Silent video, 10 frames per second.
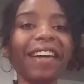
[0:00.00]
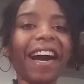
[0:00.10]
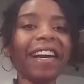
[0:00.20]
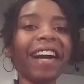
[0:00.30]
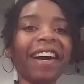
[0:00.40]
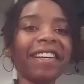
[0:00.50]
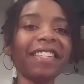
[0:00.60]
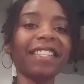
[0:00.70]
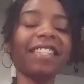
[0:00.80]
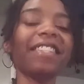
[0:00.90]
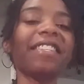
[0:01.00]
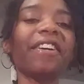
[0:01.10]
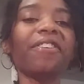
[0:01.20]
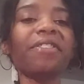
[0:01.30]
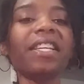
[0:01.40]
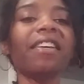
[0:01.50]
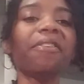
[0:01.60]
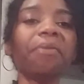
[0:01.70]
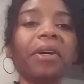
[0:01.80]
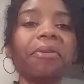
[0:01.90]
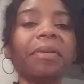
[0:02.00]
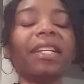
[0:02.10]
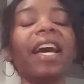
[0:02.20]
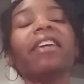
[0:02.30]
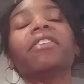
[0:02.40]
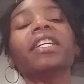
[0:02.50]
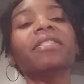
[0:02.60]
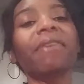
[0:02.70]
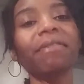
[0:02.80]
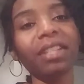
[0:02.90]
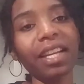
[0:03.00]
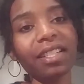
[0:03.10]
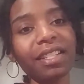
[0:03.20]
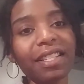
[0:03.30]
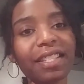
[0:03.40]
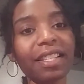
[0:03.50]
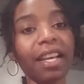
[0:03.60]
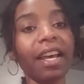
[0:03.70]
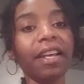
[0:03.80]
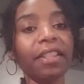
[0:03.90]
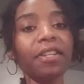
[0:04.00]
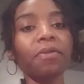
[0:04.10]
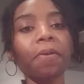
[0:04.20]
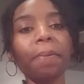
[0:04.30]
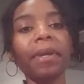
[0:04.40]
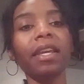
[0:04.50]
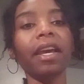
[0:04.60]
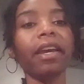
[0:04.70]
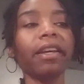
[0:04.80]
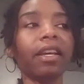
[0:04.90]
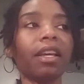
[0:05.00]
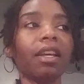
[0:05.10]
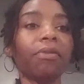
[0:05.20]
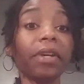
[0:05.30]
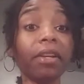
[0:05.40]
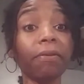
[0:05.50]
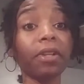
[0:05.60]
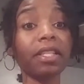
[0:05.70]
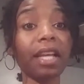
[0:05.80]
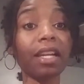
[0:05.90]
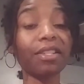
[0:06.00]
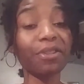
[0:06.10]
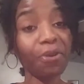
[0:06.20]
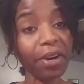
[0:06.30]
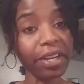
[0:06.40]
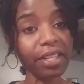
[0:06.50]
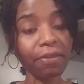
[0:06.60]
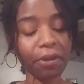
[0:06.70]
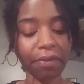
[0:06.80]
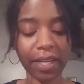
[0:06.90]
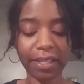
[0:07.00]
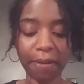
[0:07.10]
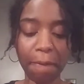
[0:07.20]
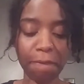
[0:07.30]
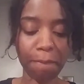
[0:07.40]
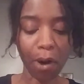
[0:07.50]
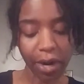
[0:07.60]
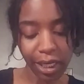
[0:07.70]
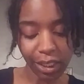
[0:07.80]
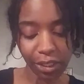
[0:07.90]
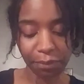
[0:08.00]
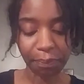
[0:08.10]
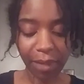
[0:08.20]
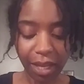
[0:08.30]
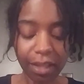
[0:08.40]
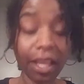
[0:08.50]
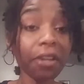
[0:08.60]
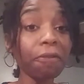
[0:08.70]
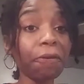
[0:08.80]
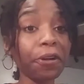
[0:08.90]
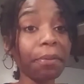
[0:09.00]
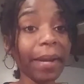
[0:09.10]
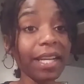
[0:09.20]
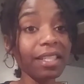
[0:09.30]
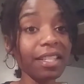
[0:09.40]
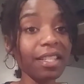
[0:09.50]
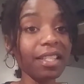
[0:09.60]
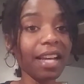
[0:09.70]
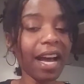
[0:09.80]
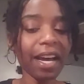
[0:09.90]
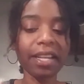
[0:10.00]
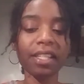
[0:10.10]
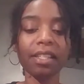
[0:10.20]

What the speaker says: Hi guys, this is Tarot Tia. Welcome to Nat and Grace Revelations. This will be a reading for the sign of Taurus for the rest of March. Thank you for your patience, guys.